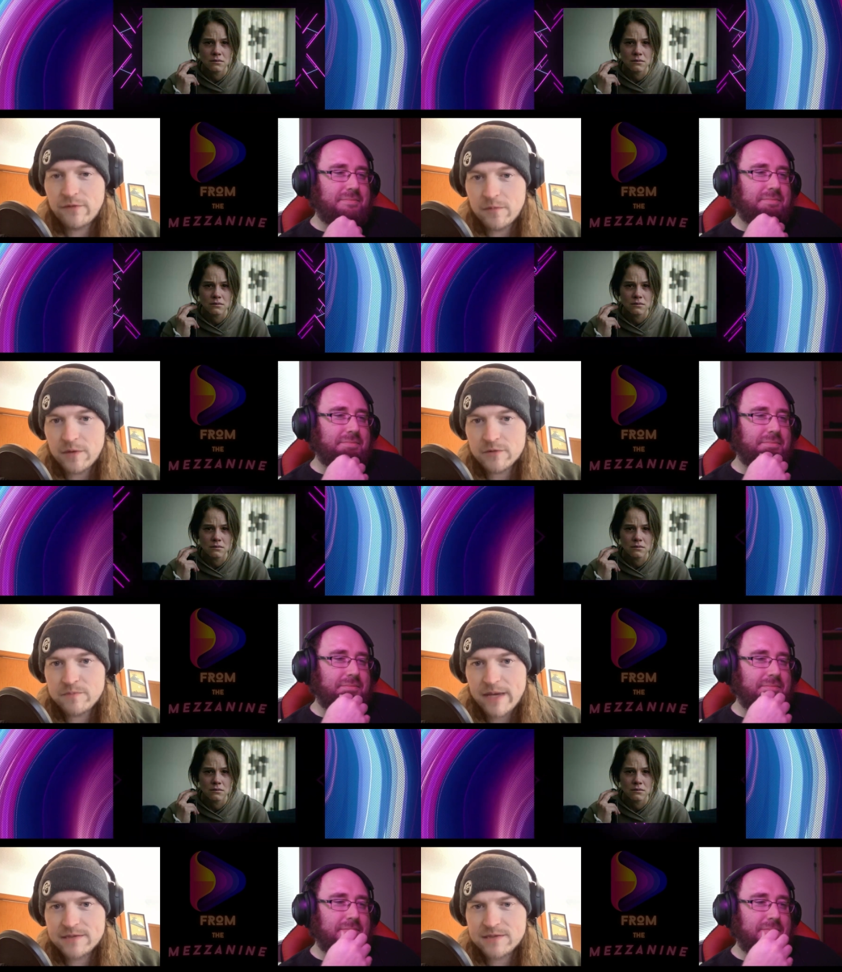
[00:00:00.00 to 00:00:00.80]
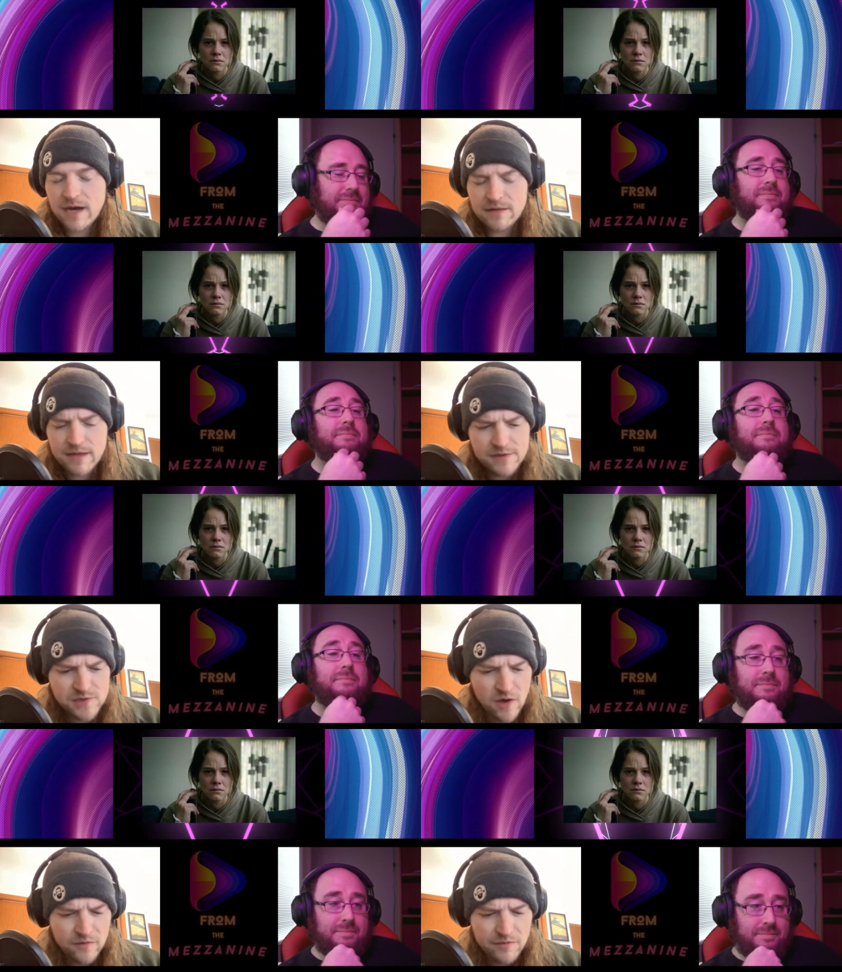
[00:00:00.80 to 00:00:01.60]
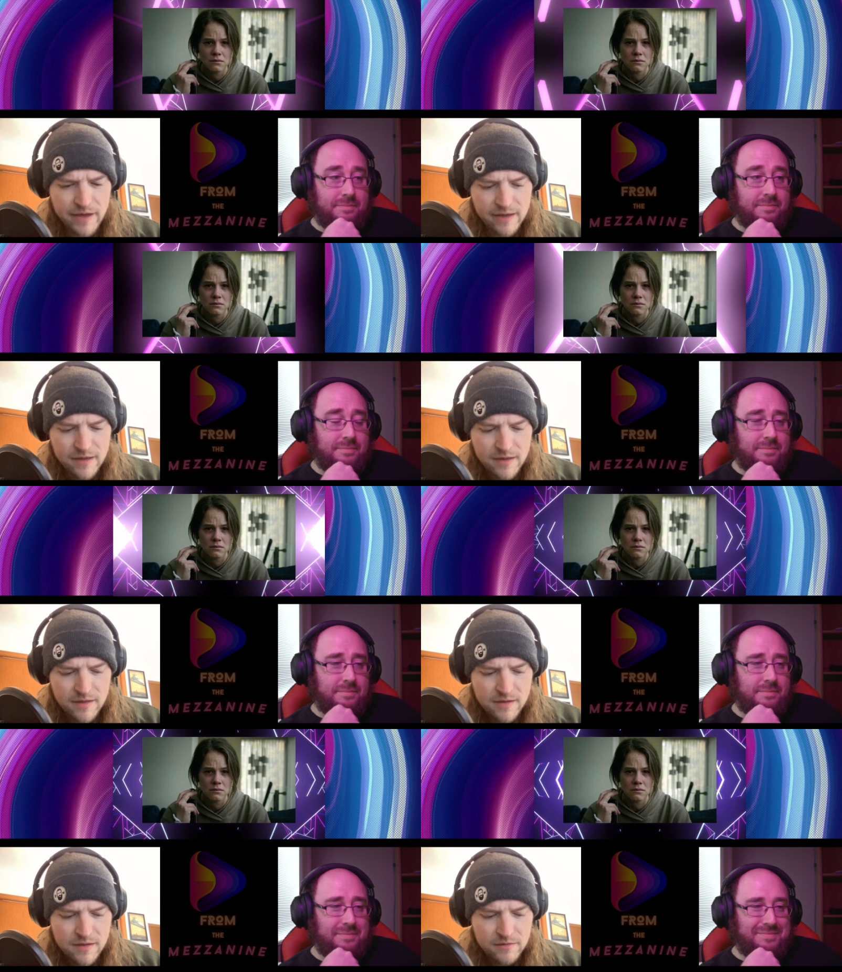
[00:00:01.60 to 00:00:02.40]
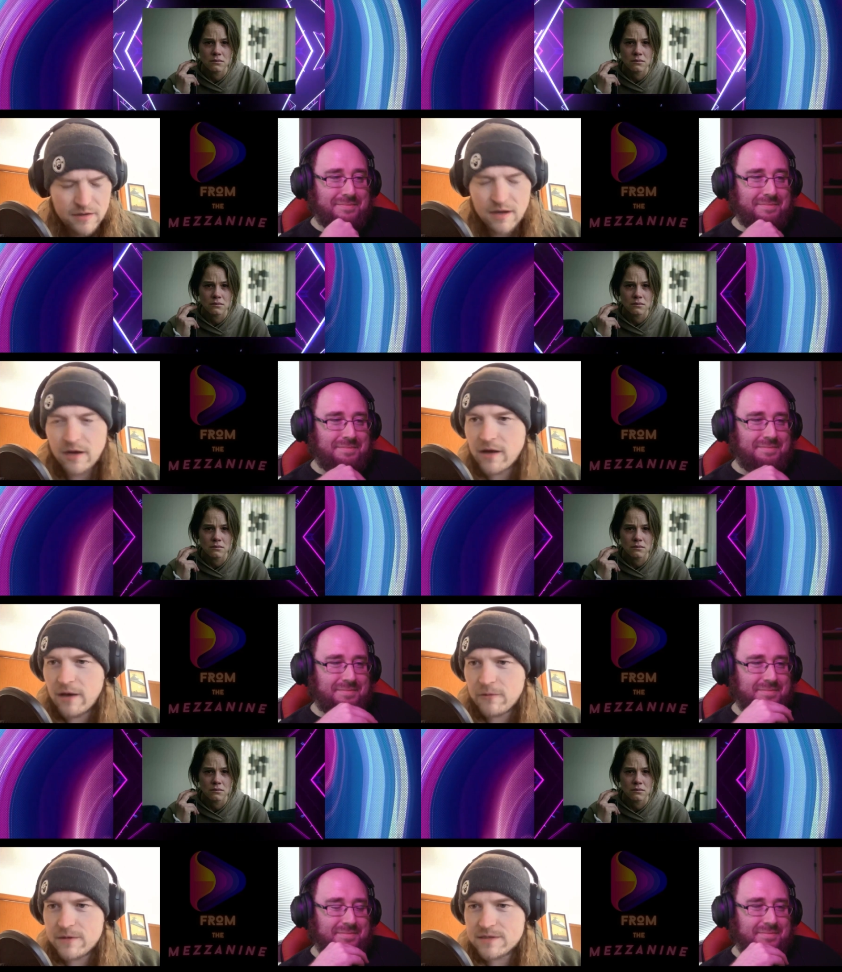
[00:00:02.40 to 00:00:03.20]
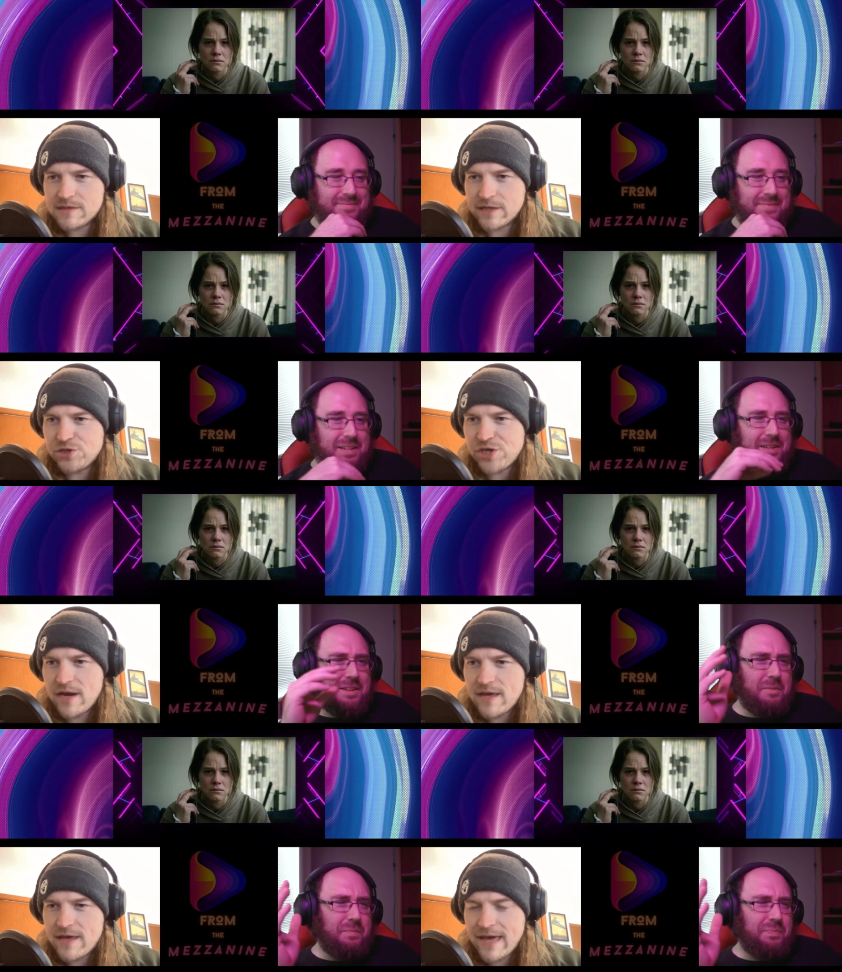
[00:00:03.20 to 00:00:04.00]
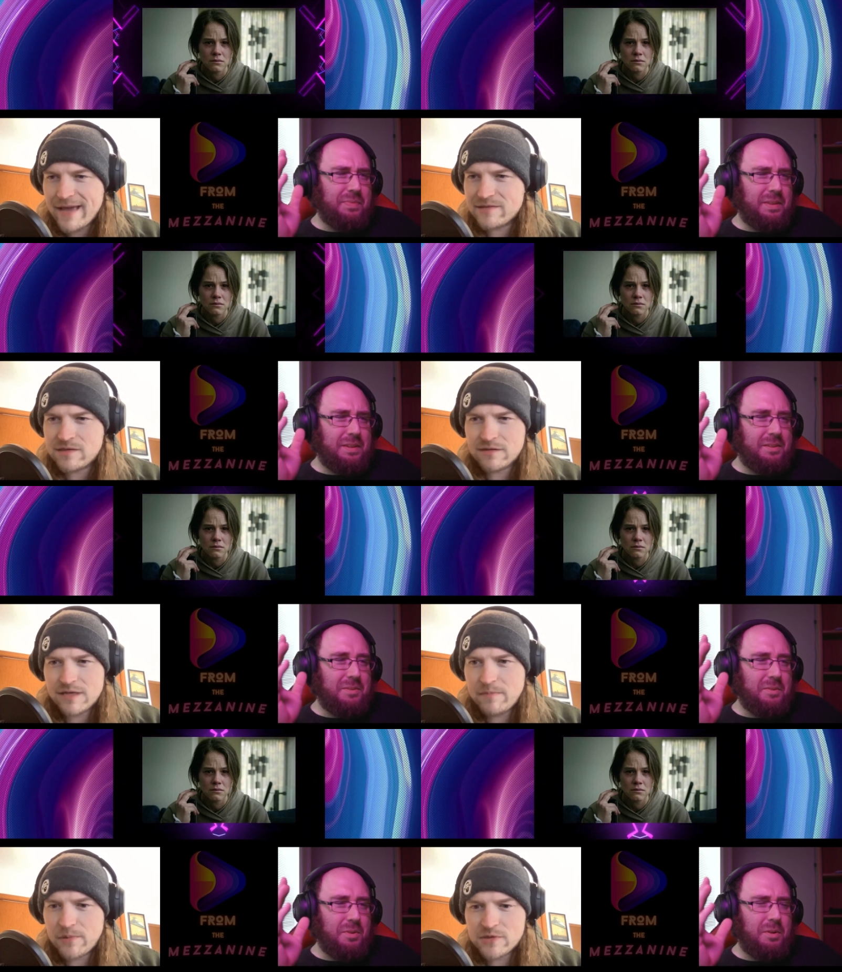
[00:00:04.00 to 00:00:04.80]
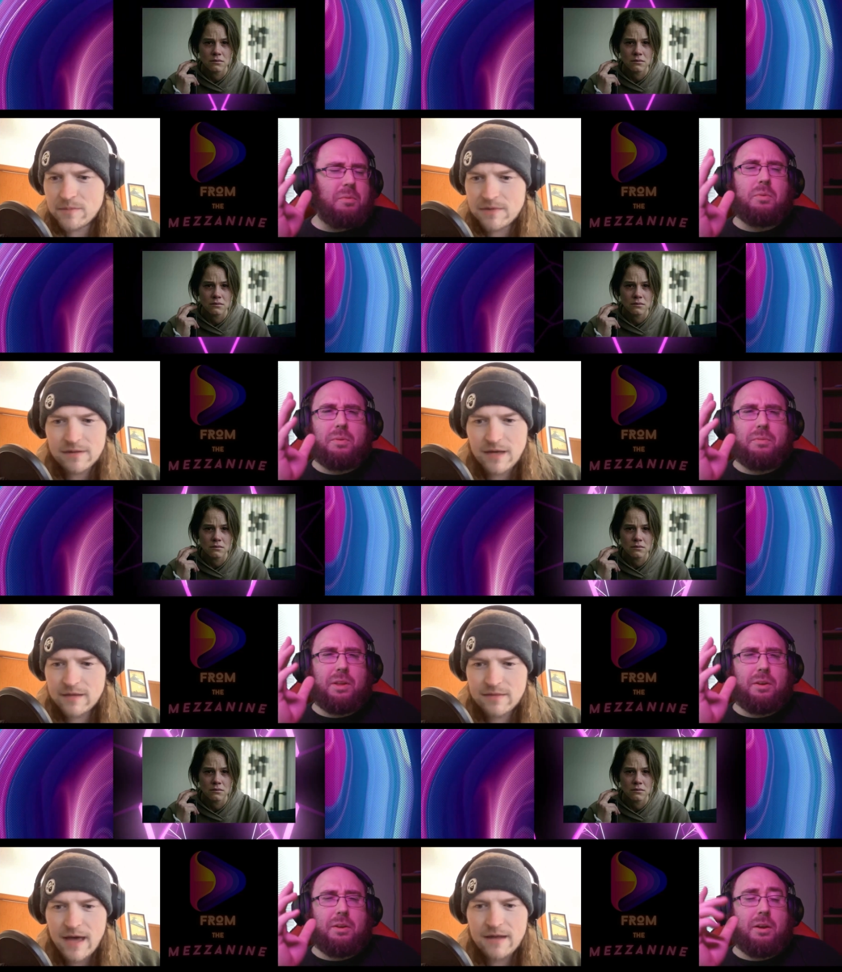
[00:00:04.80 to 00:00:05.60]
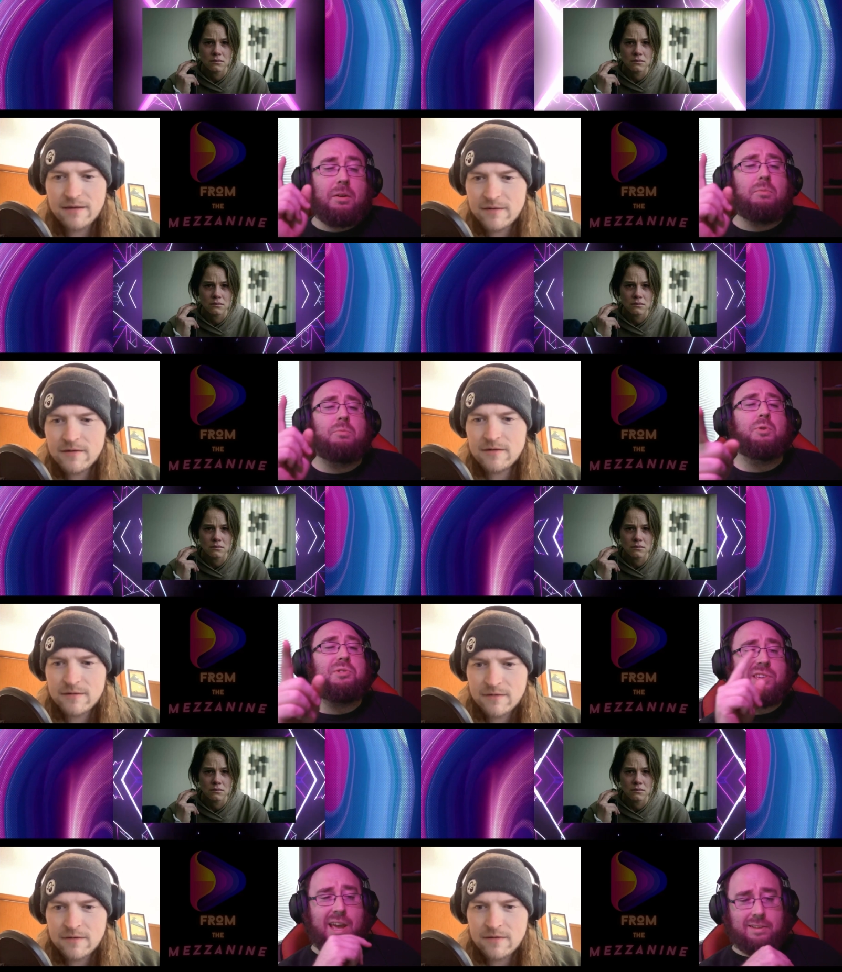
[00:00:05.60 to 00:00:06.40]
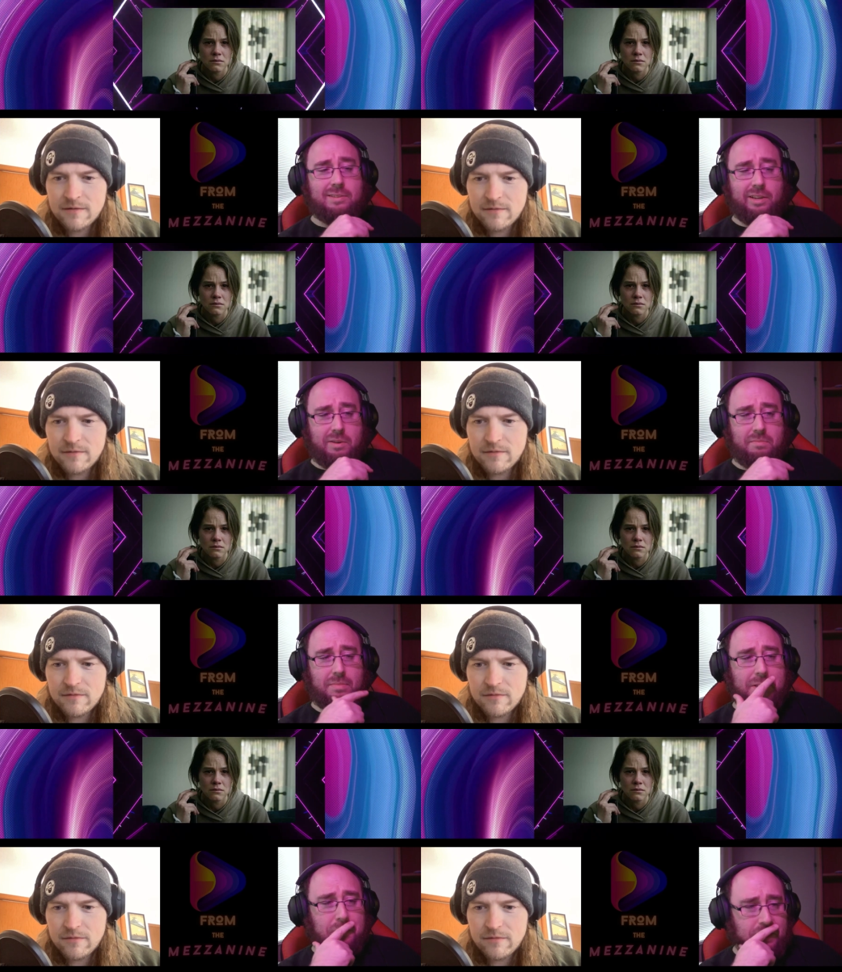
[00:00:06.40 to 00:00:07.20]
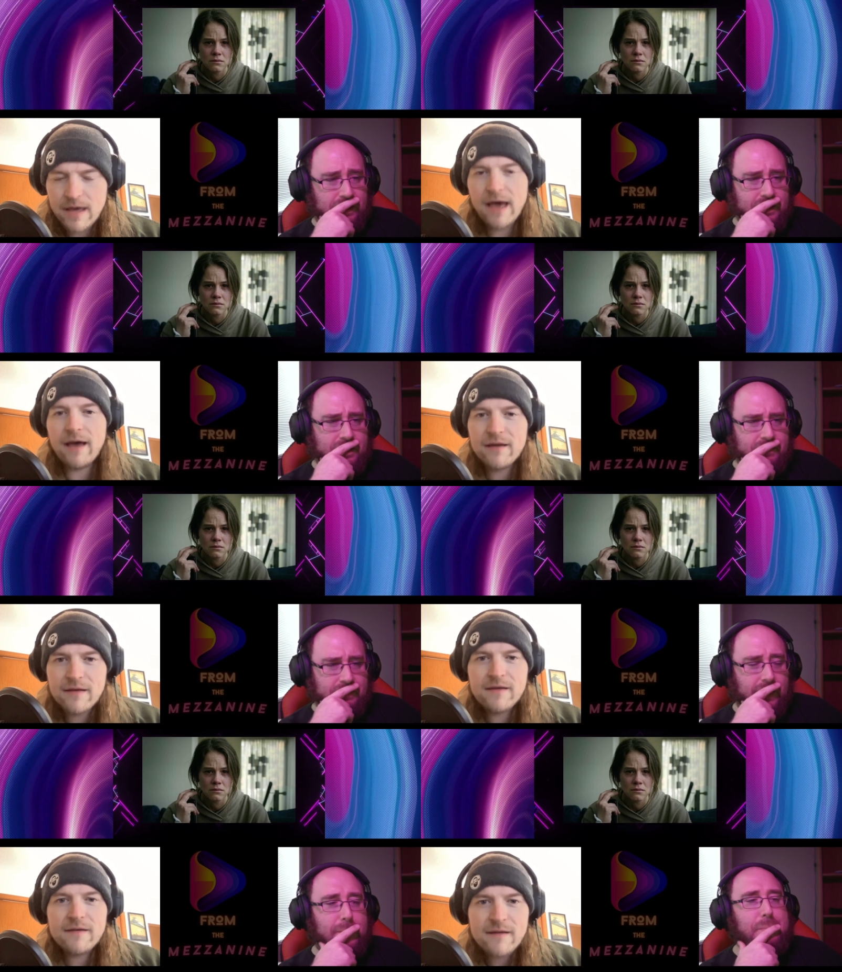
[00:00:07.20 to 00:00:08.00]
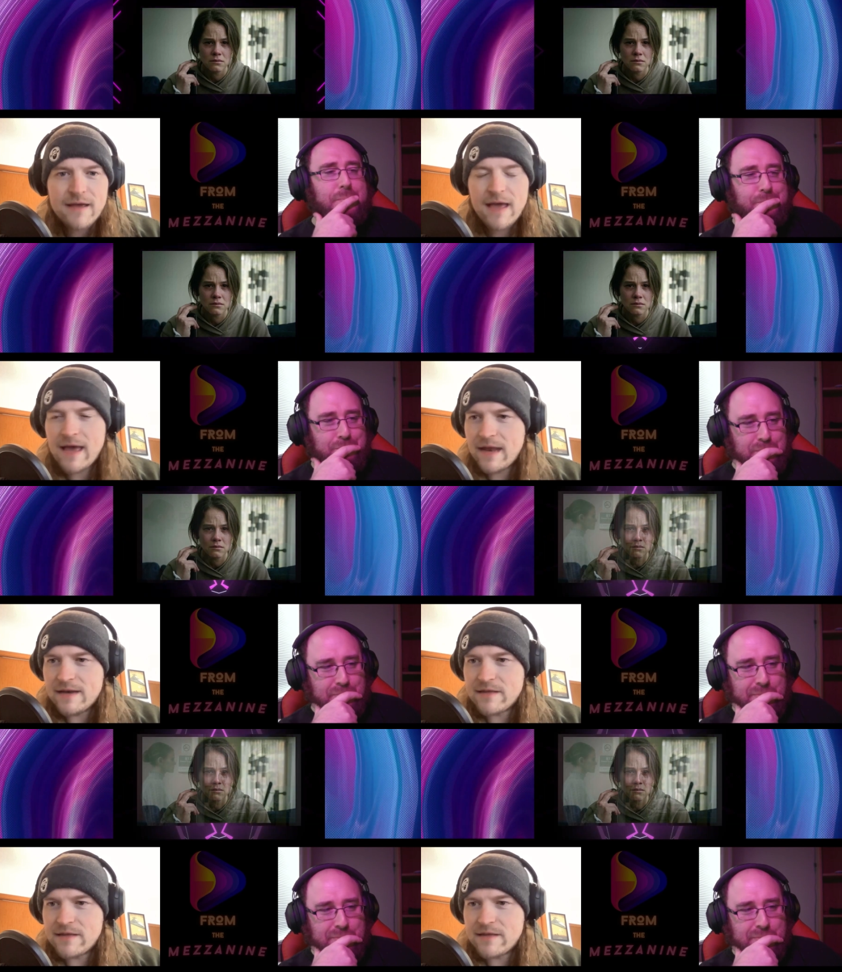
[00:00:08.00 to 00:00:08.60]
Speaker 1: film it was based on. I think it's called like oh god, what is it? It's like Jenny can't sleep or something like that.
Speaker 2: Ruth can't sleep. That's what it is. Yeah, yeah.
Speaker 1: And